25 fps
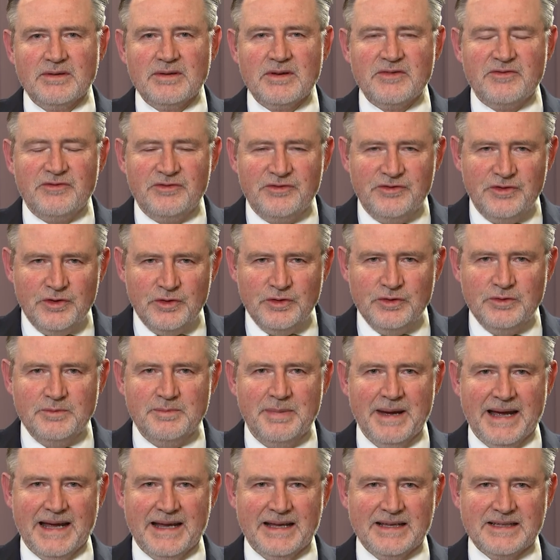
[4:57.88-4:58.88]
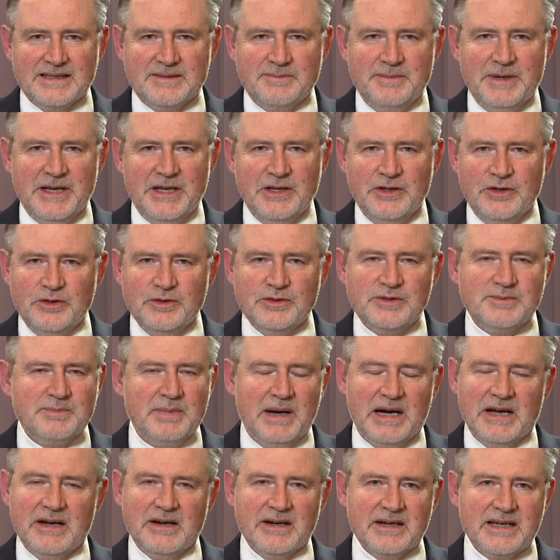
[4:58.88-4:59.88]
food banks being used
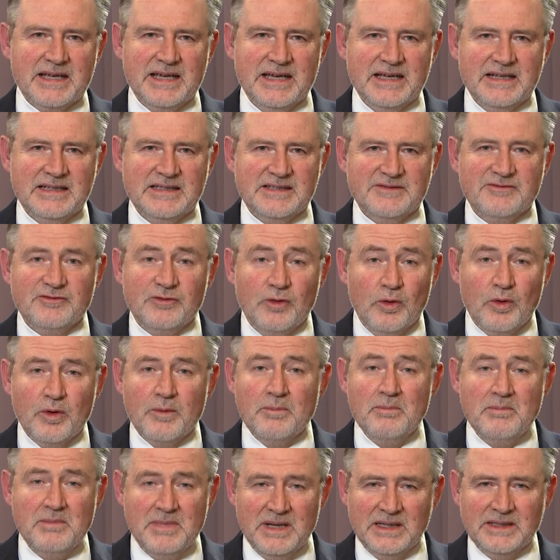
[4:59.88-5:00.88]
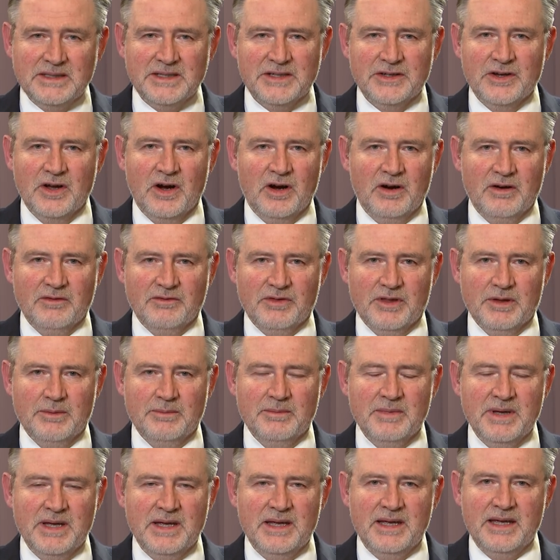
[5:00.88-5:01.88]
by our kids, 4 million of
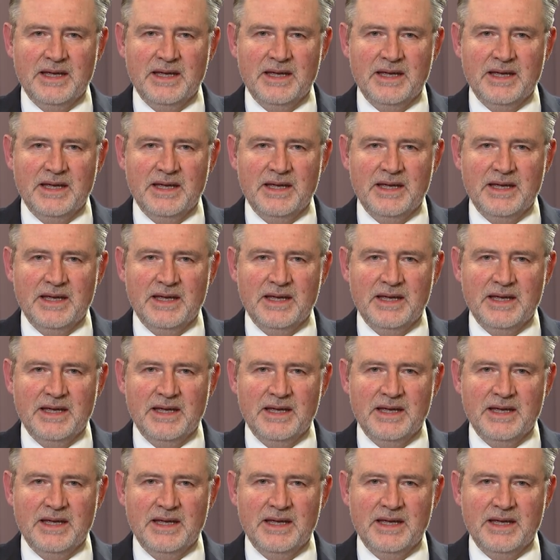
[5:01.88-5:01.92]
them